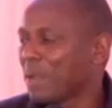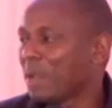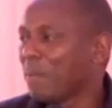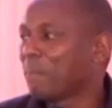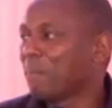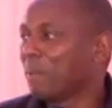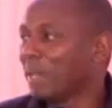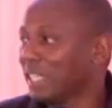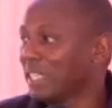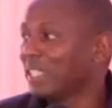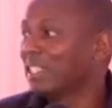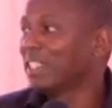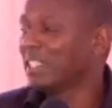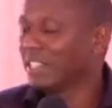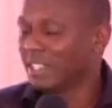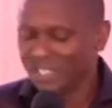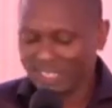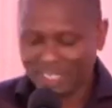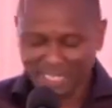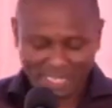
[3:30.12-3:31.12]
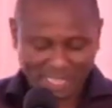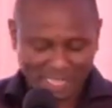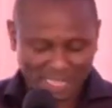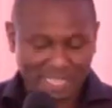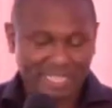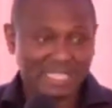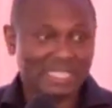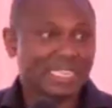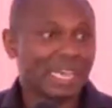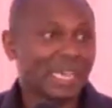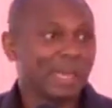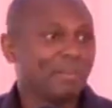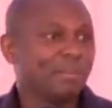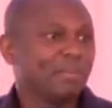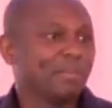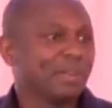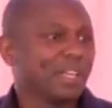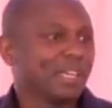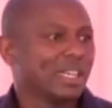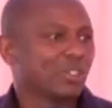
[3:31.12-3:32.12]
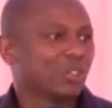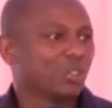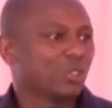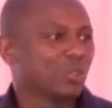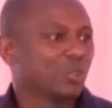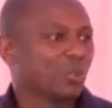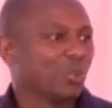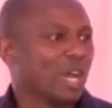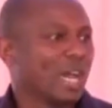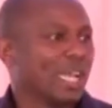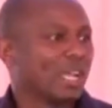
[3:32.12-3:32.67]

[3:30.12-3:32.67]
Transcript: please take that time as also